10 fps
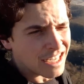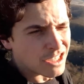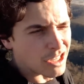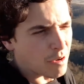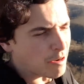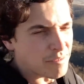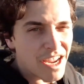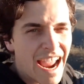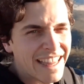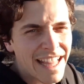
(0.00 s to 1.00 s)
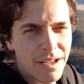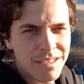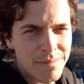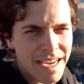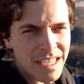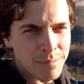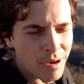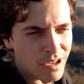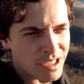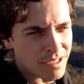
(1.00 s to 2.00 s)
So they went up to 8,000 meters
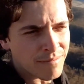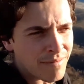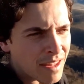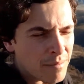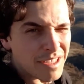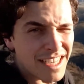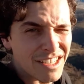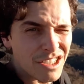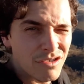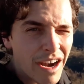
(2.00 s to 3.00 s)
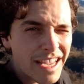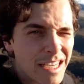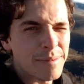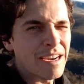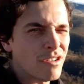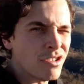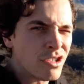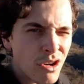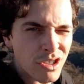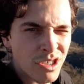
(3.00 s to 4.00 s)
plus. But since Australia has been
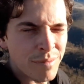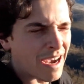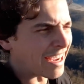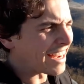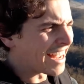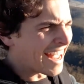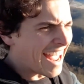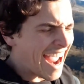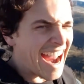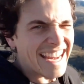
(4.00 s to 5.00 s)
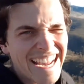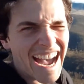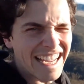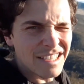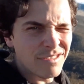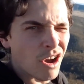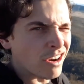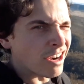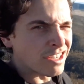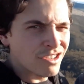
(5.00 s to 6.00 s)
untouched by any kinds of
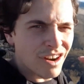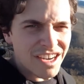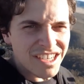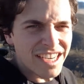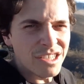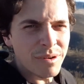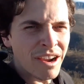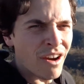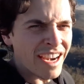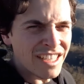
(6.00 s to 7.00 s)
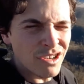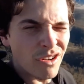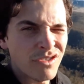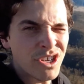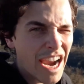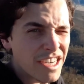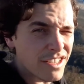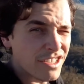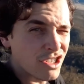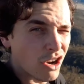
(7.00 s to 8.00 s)
continents crashing into it or any sort of change of
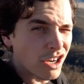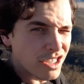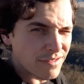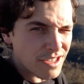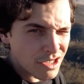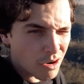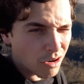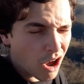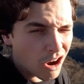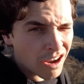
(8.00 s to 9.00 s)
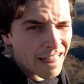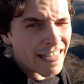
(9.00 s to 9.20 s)
the geology for so long,